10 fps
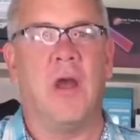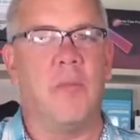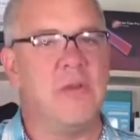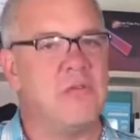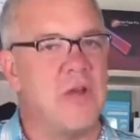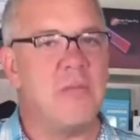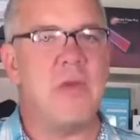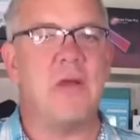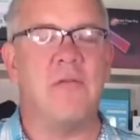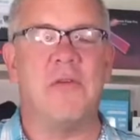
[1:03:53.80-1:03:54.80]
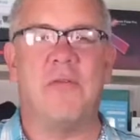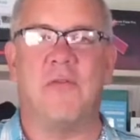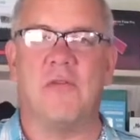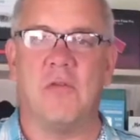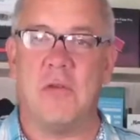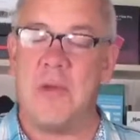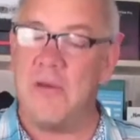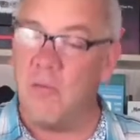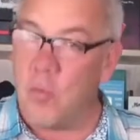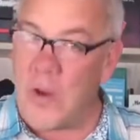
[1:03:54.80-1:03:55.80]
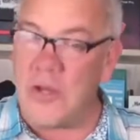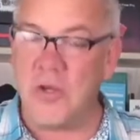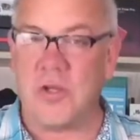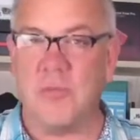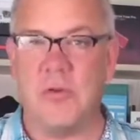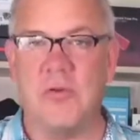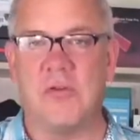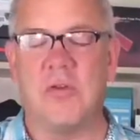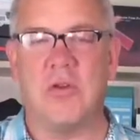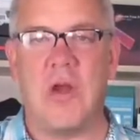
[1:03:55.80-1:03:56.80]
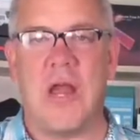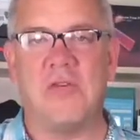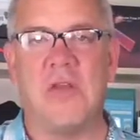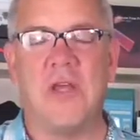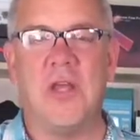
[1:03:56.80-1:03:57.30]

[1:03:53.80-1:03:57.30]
It's not a matter of if, it's only a matter of when your computer's going to crash,